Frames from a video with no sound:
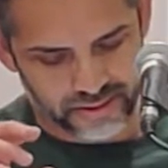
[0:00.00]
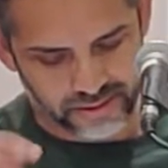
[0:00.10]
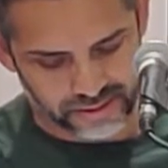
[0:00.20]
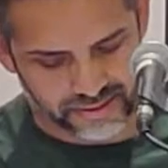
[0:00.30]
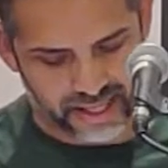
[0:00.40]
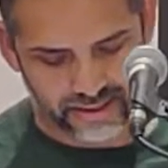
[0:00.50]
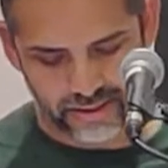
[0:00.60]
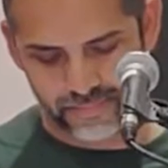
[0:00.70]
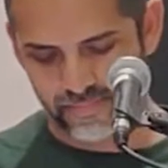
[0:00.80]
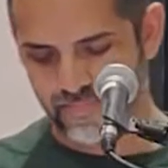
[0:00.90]
sustained
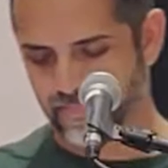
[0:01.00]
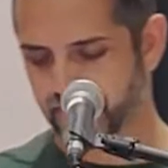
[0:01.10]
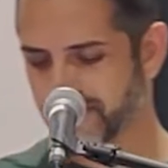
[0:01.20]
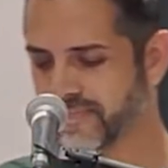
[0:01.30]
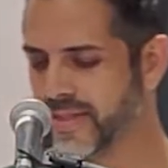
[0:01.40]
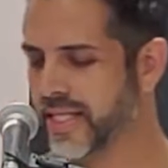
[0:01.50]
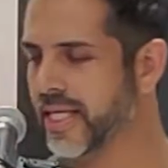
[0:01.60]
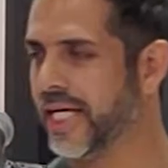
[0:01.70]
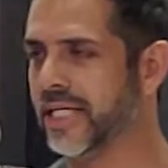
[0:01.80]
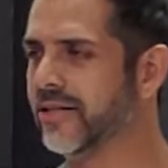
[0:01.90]
him.
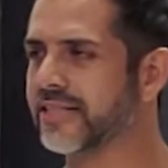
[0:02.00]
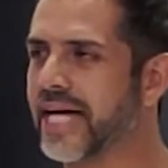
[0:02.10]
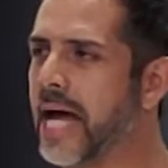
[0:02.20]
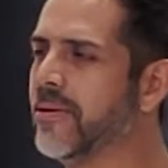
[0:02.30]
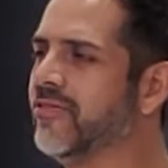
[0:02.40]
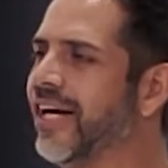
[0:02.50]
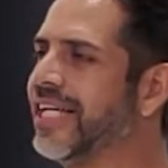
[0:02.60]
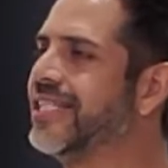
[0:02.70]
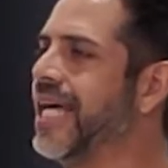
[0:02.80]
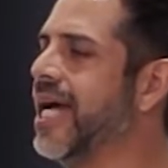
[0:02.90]
You know, in the time of
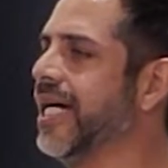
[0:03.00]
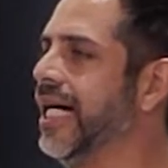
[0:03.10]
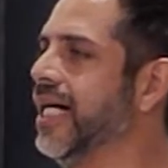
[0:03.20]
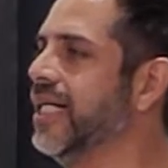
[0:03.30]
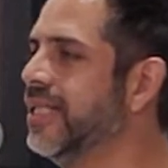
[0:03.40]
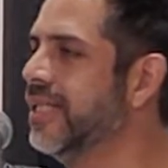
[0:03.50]
Isaiah,